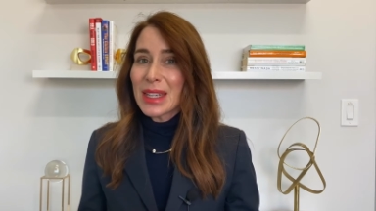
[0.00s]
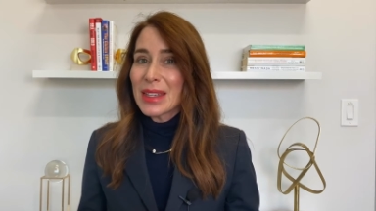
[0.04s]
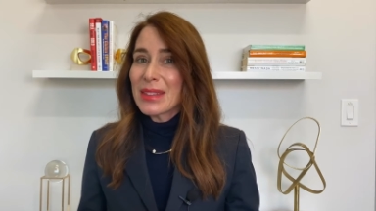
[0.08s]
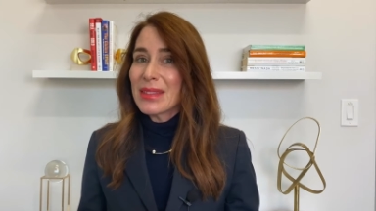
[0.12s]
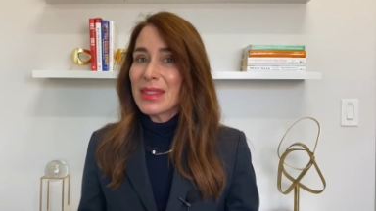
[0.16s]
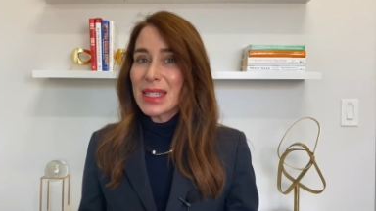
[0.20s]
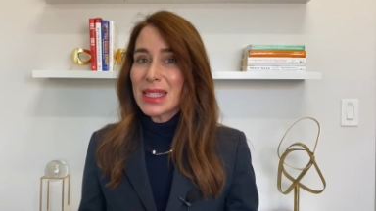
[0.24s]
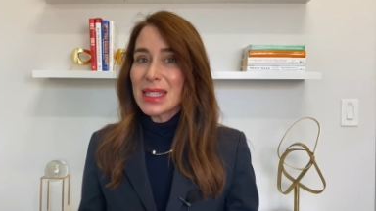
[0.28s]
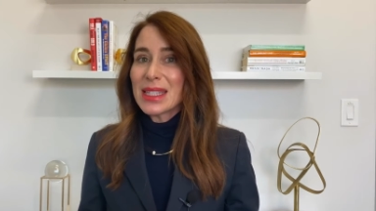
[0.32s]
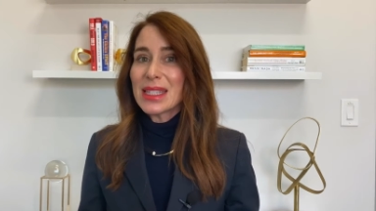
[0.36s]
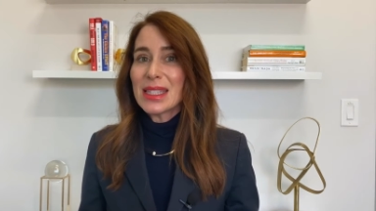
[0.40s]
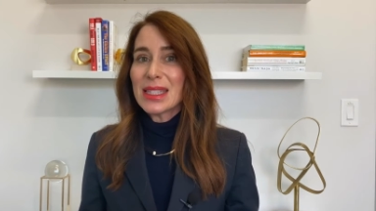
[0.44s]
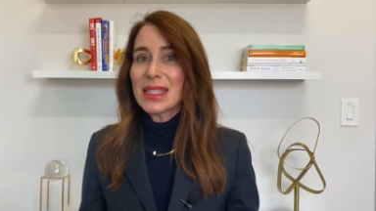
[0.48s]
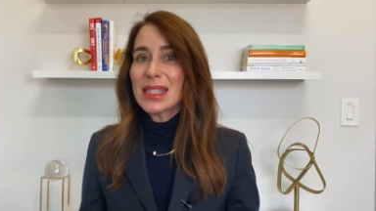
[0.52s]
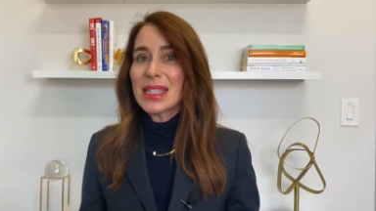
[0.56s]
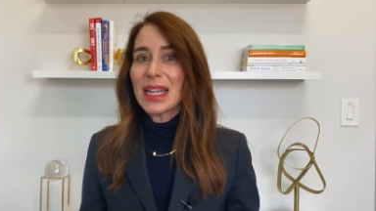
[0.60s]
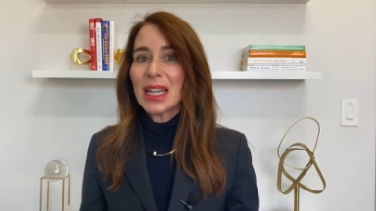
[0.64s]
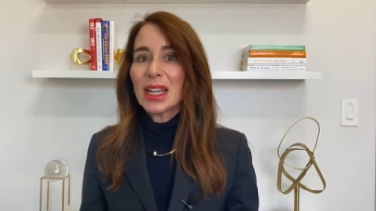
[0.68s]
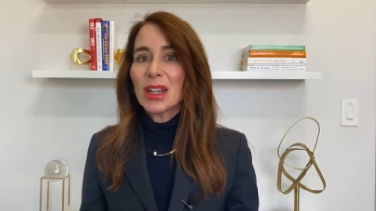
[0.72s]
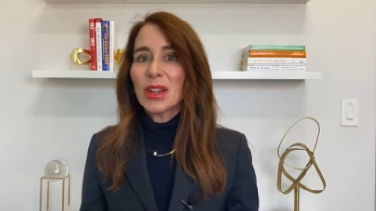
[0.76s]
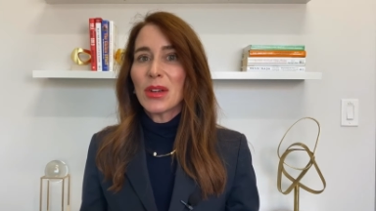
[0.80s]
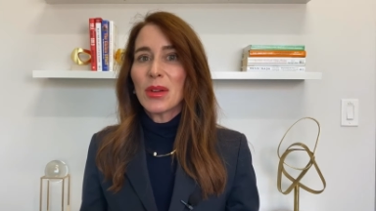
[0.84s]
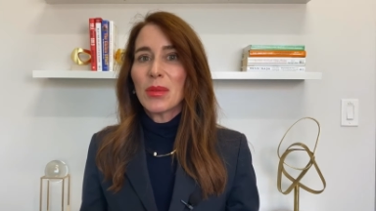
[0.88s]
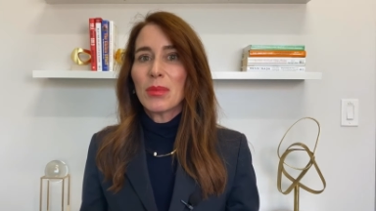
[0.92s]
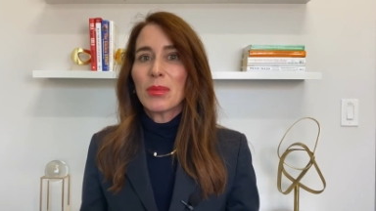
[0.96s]
This is
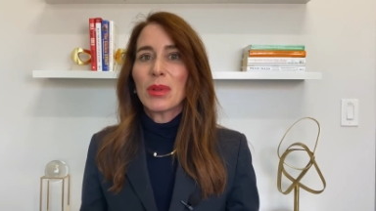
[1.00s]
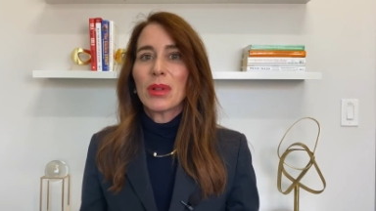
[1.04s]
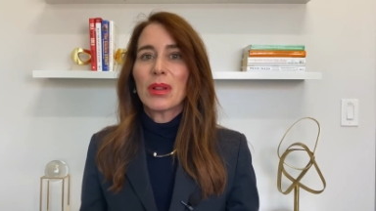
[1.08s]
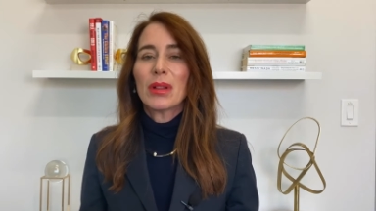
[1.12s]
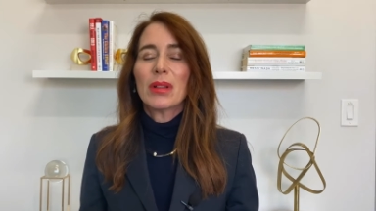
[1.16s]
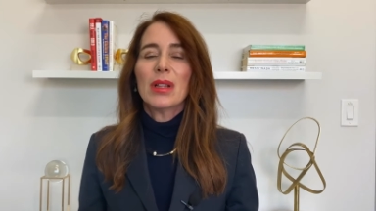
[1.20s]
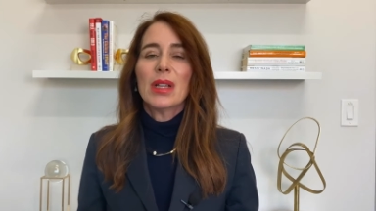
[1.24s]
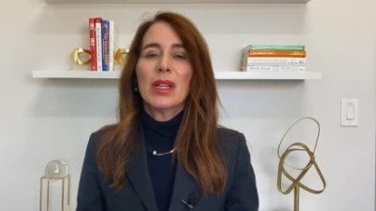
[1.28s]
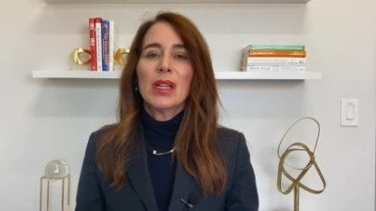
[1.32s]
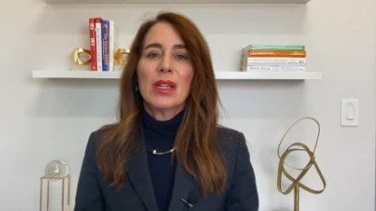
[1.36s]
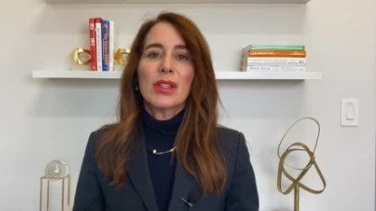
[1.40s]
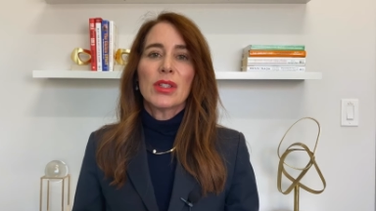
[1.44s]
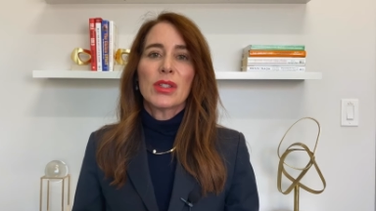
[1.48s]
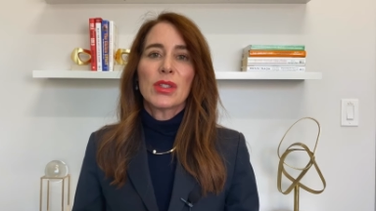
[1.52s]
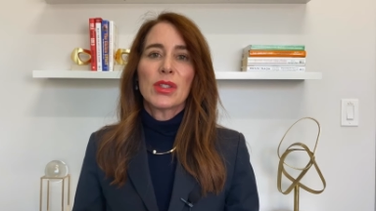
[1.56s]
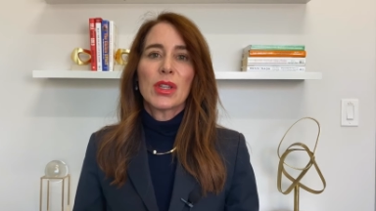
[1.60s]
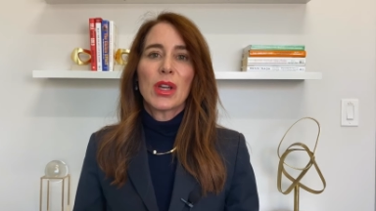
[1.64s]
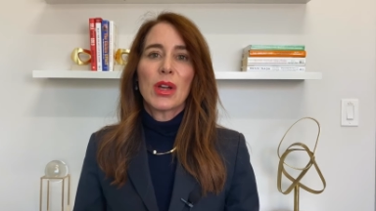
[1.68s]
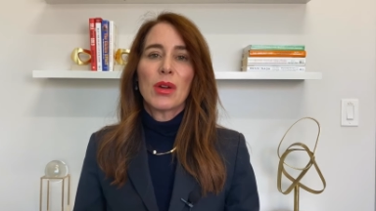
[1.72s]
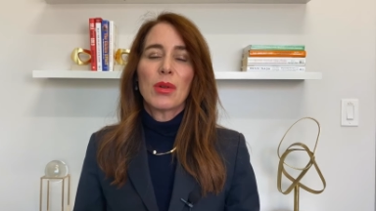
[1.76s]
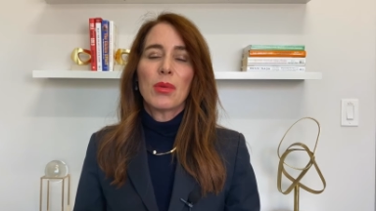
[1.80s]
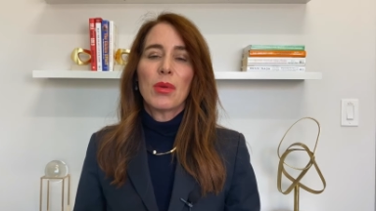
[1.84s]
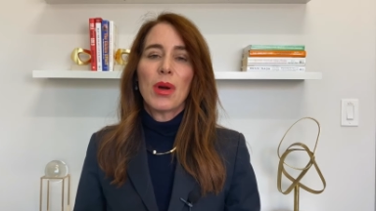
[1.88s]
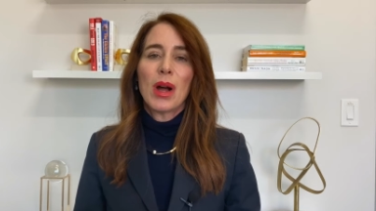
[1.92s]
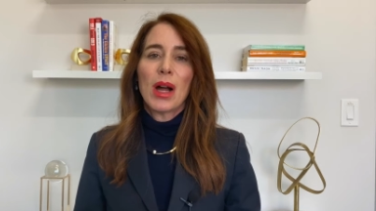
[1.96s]
terrible.
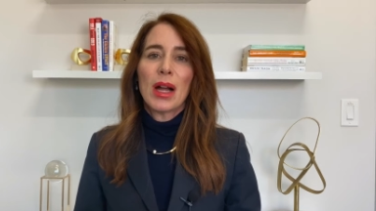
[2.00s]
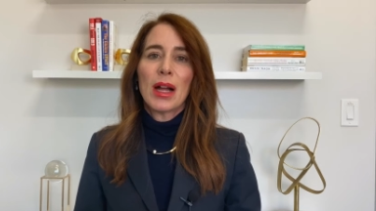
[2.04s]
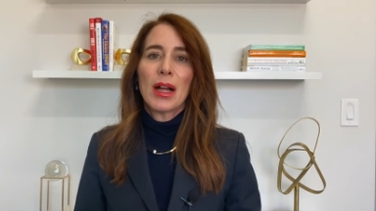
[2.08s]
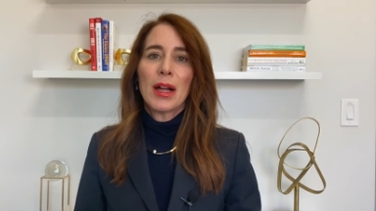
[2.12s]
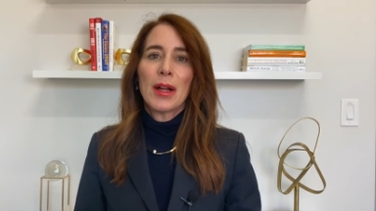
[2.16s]
So